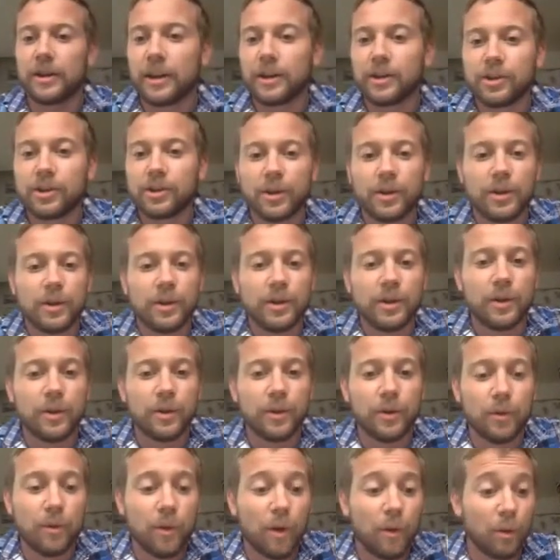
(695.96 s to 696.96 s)
How are
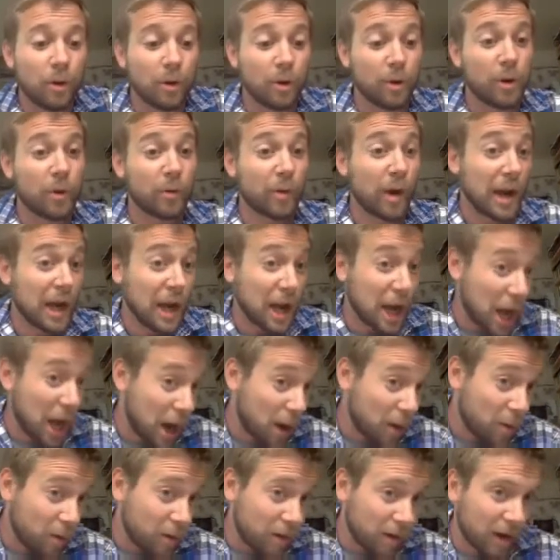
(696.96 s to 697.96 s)
you defining
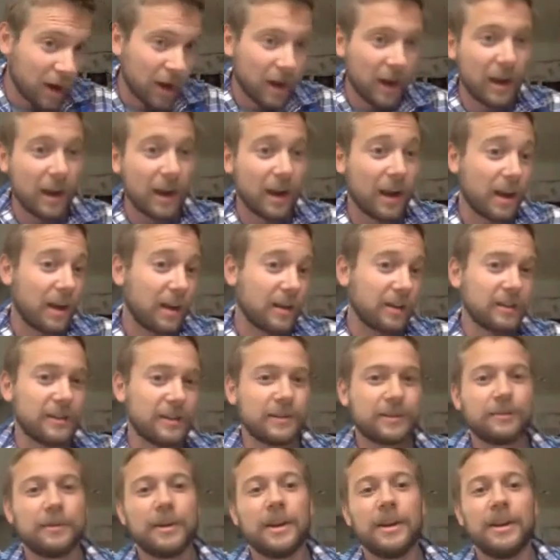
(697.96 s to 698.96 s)

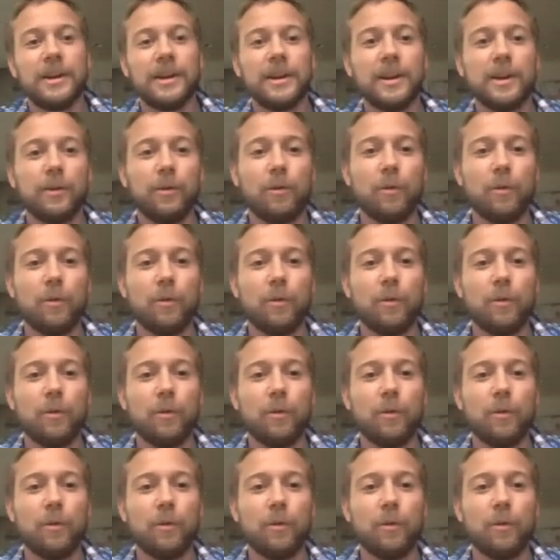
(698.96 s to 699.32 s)
functions?